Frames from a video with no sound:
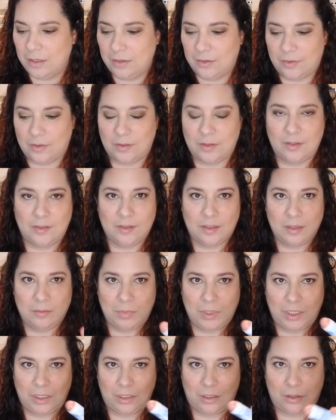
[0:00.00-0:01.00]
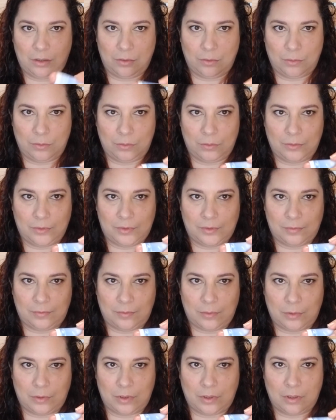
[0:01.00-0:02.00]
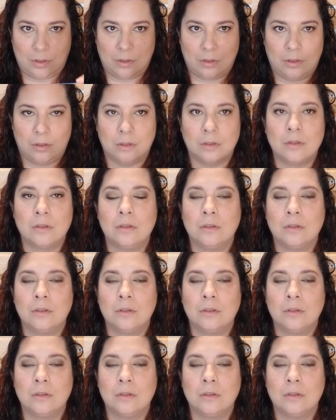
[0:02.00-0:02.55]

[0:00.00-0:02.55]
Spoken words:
So this can be used for